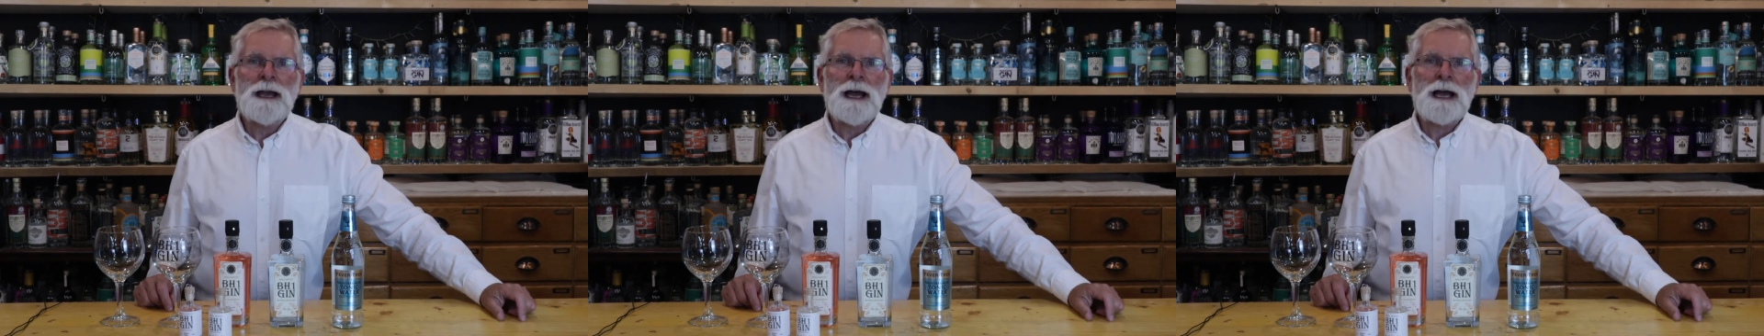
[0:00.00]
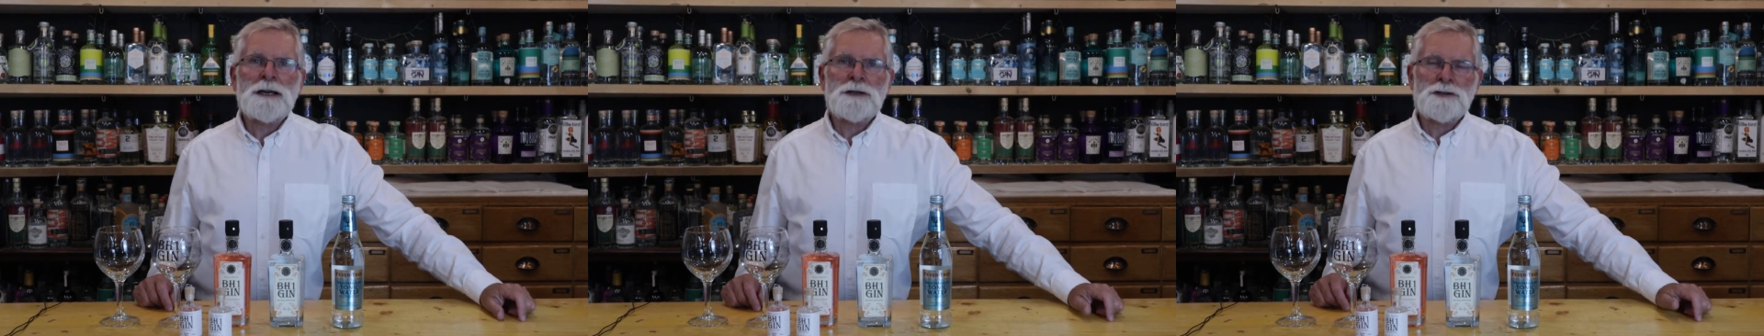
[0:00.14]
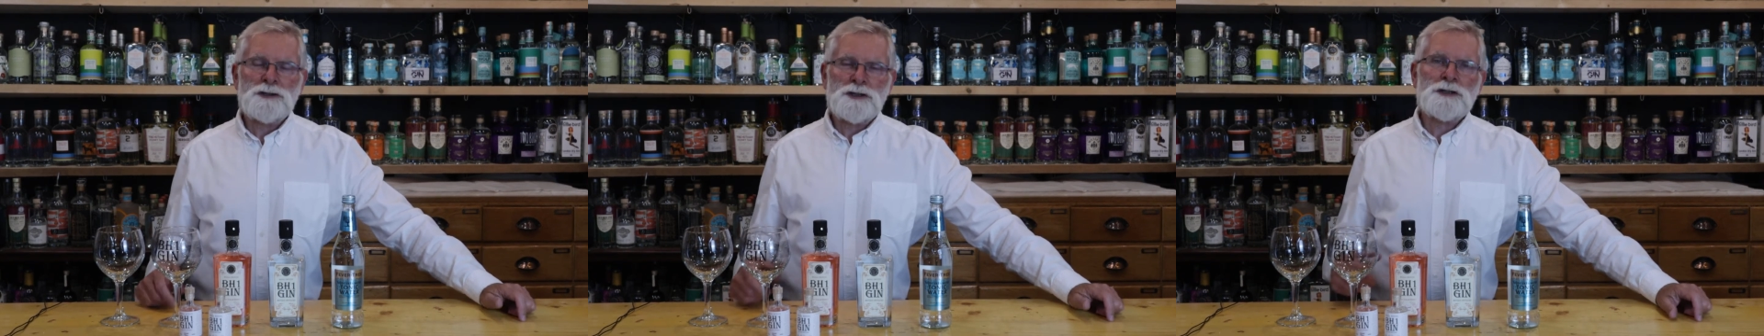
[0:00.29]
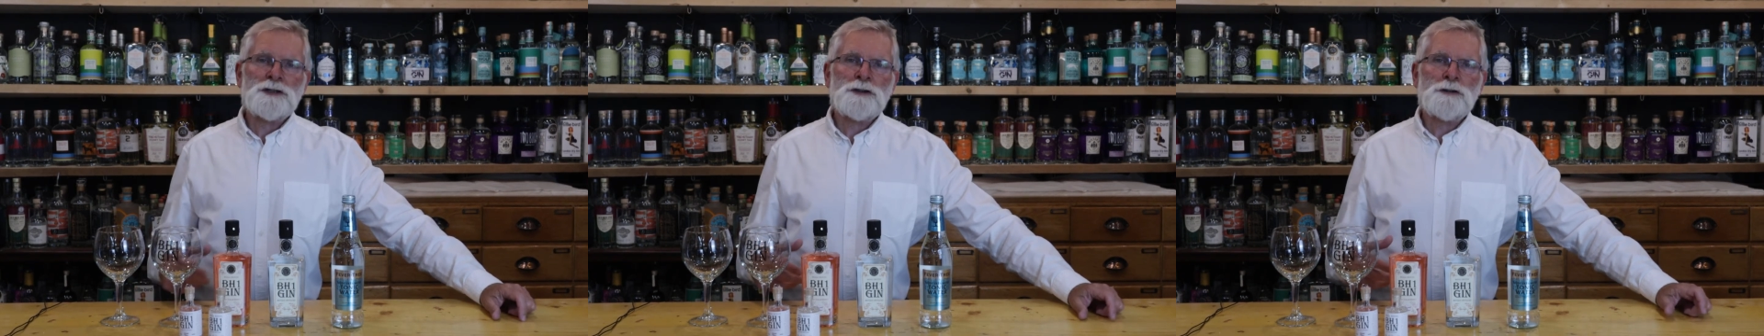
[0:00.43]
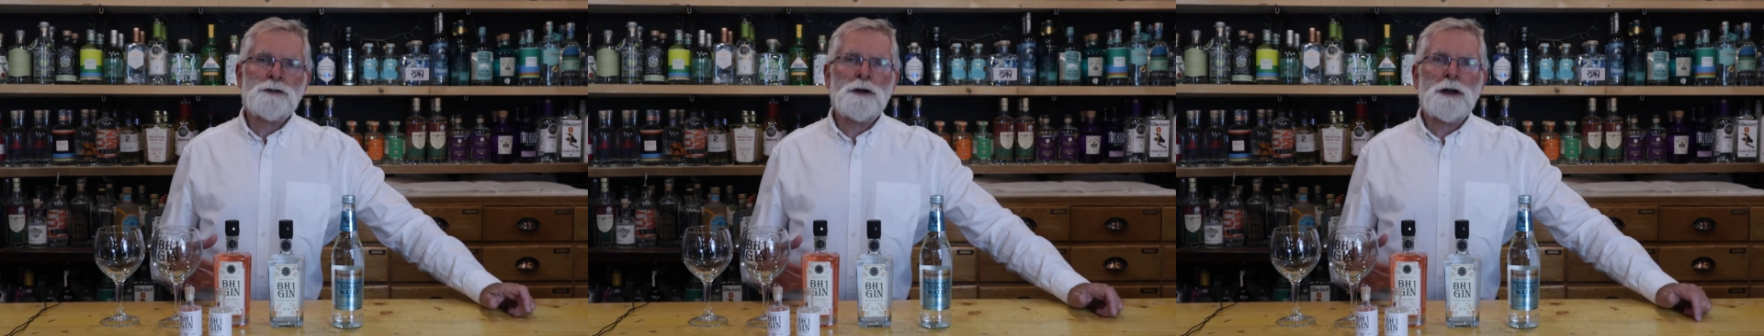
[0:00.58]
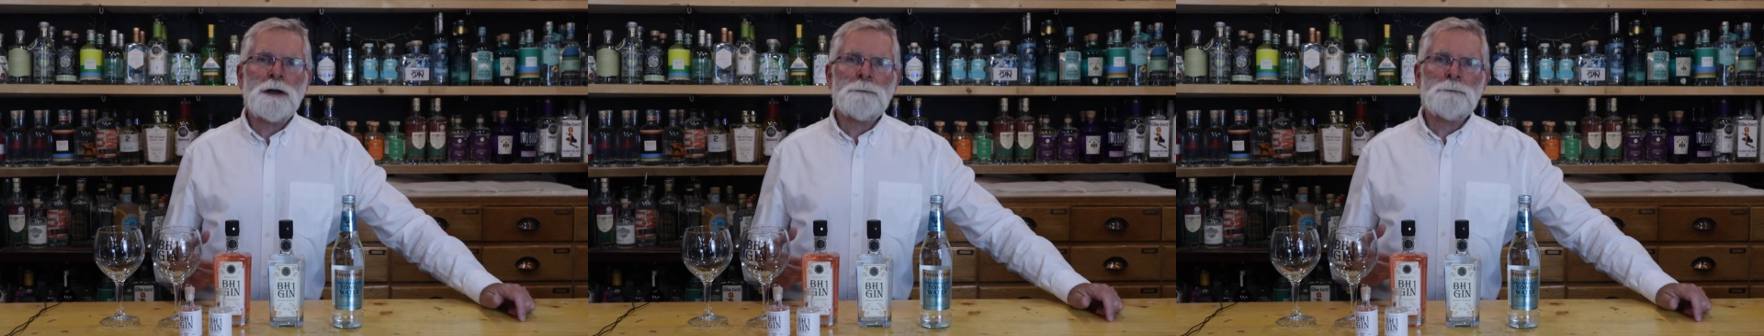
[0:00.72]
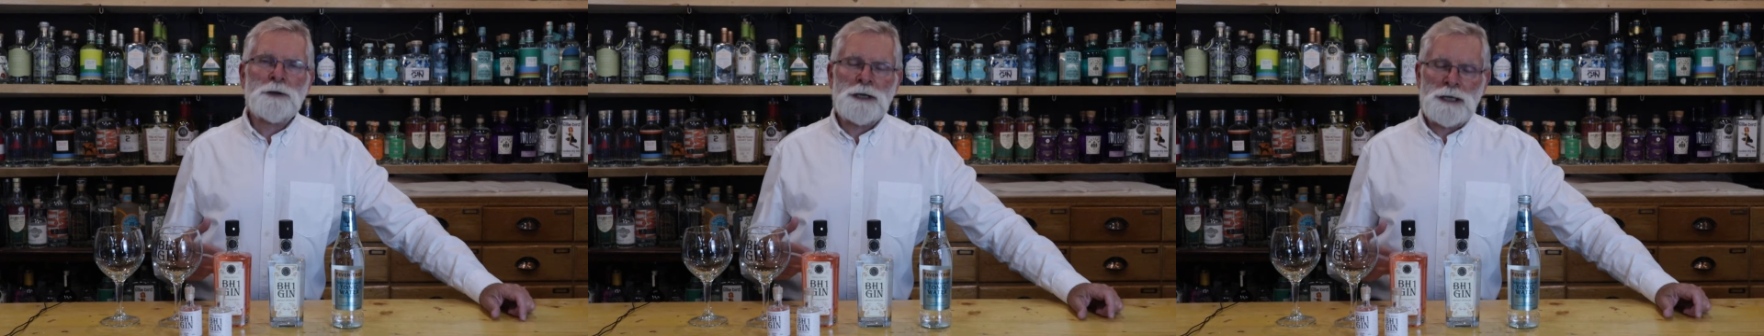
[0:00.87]
And I just
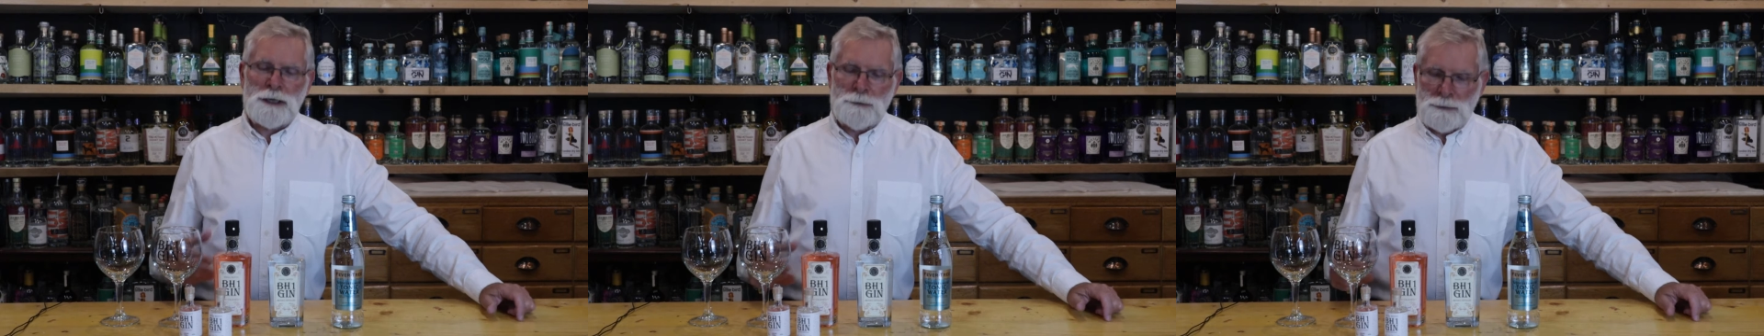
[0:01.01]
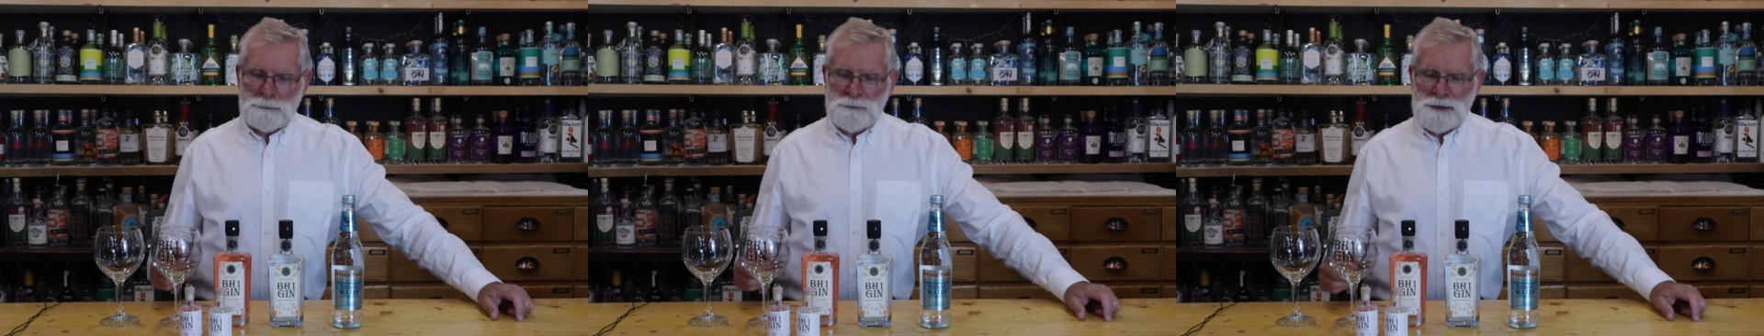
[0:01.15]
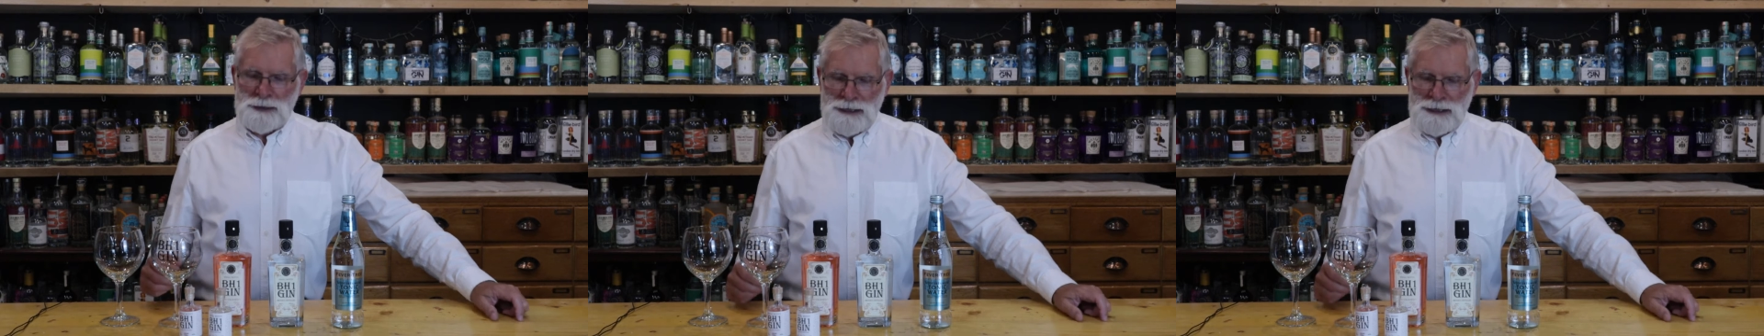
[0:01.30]
thought I'd bring you up